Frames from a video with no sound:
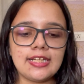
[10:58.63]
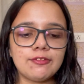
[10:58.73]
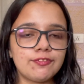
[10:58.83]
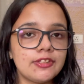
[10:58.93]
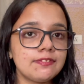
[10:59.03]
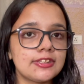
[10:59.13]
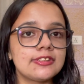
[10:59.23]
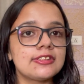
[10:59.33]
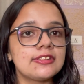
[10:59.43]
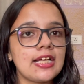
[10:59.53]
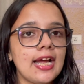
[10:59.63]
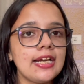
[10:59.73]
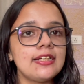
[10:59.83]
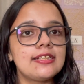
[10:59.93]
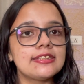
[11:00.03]
then fifth
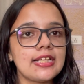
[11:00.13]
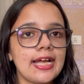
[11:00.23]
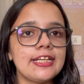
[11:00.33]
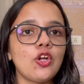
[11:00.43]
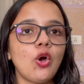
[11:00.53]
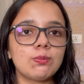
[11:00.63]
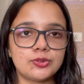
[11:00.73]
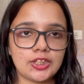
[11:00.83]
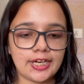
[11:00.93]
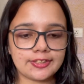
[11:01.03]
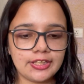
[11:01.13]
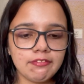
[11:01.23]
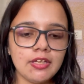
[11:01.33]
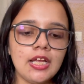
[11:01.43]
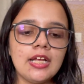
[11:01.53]
SAD design
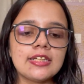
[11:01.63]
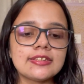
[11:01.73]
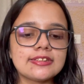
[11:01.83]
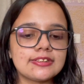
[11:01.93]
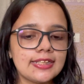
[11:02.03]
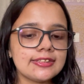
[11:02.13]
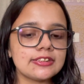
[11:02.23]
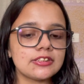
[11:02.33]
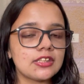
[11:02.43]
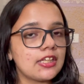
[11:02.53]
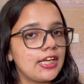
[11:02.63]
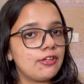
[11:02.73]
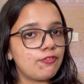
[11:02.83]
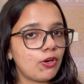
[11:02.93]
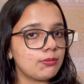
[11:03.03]
objective sixth
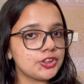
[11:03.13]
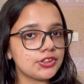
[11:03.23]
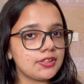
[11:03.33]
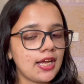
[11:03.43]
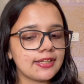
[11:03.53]
information